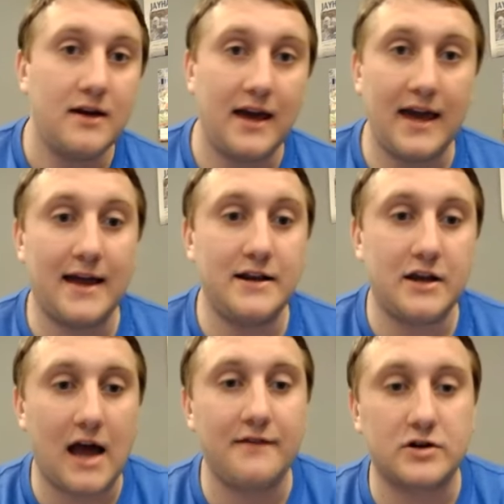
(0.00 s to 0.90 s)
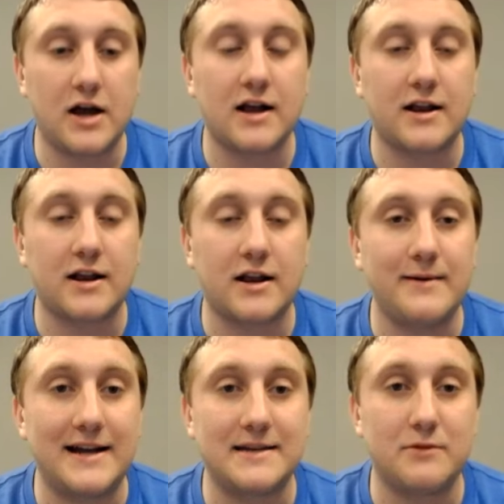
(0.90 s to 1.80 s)
and you kind of are talking about a
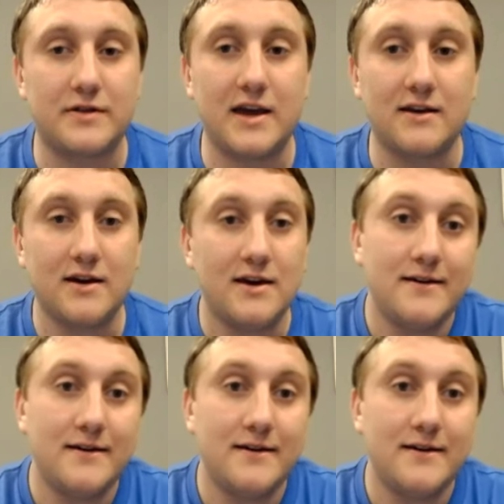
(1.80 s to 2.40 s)
similar thing?